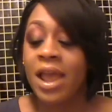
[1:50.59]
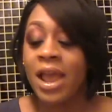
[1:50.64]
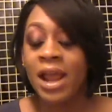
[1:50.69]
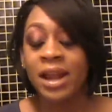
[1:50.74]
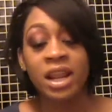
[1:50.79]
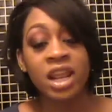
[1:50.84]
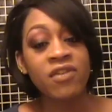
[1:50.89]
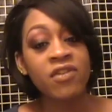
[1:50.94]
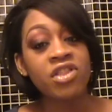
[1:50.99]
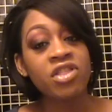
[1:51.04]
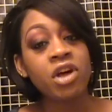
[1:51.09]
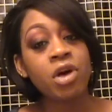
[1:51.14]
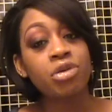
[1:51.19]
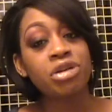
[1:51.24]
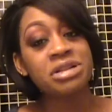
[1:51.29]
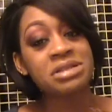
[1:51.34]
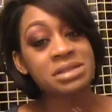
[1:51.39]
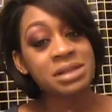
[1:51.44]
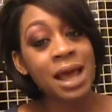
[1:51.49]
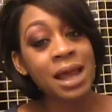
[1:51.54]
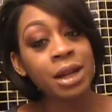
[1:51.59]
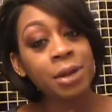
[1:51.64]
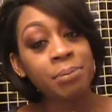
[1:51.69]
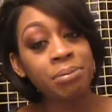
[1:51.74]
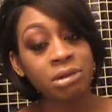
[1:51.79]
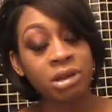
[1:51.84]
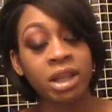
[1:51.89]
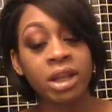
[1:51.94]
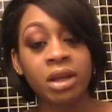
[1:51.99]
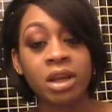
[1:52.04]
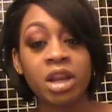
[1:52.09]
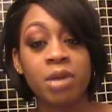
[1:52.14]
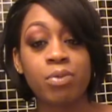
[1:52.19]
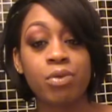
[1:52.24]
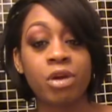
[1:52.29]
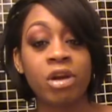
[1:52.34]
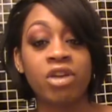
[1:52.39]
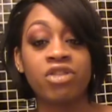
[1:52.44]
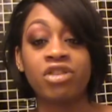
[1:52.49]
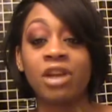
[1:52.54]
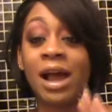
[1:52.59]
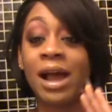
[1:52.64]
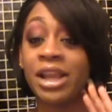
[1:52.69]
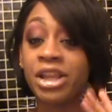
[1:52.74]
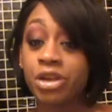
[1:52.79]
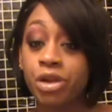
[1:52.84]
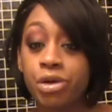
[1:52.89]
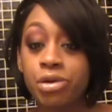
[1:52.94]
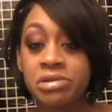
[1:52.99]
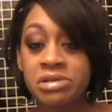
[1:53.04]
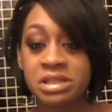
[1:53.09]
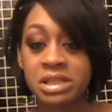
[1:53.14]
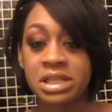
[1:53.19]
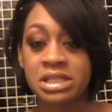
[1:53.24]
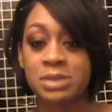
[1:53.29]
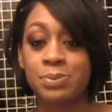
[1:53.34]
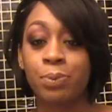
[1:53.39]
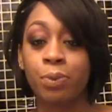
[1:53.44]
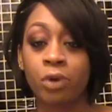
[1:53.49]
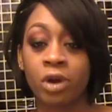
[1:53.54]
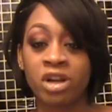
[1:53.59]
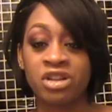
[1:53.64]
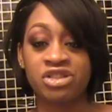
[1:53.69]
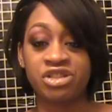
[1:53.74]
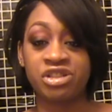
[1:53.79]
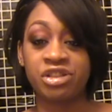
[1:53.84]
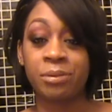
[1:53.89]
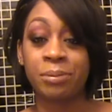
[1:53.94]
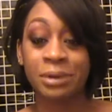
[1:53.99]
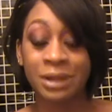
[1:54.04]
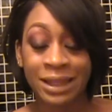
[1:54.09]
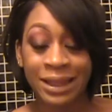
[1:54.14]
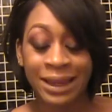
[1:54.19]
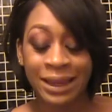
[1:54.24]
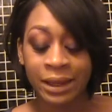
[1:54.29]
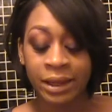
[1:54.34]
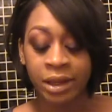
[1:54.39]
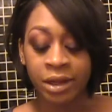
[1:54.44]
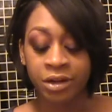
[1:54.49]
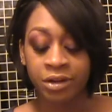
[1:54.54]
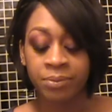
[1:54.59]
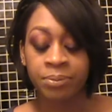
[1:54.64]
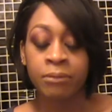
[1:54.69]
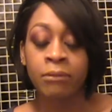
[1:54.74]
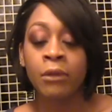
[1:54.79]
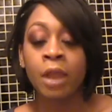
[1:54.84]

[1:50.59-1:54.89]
And even though it's not a blending brush, I use this brush to blend